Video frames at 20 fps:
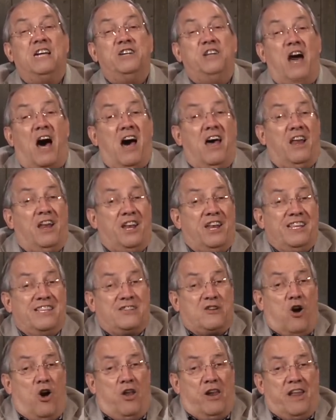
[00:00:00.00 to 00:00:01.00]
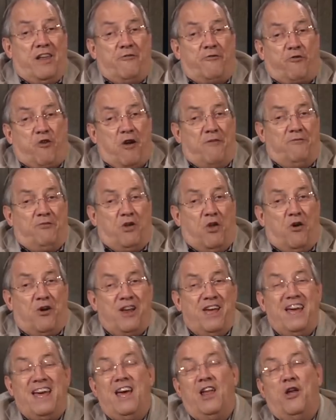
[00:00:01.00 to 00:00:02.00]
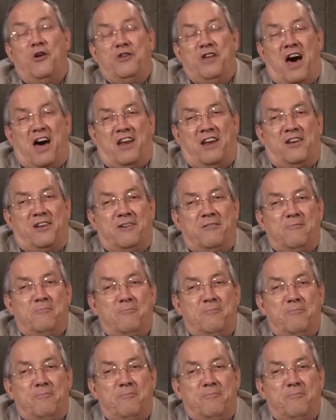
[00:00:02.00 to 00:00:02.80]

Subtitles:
Donald is calling from Florida. Hello, Donald.